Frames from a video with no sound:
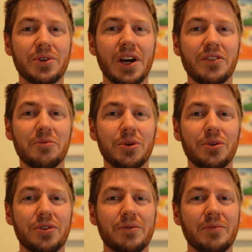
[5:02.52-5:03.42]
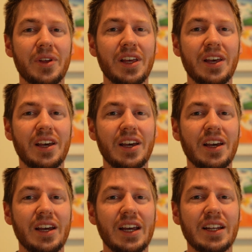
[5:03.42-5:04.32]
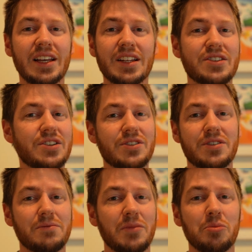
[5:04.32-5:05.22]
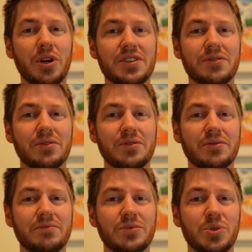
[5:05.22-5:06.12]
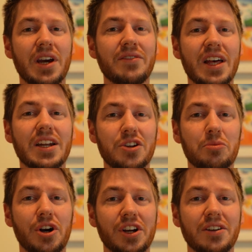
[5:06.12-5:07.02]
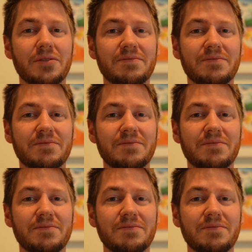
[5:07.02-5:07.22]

you have them both. And that's just impressive to have that in your pocket.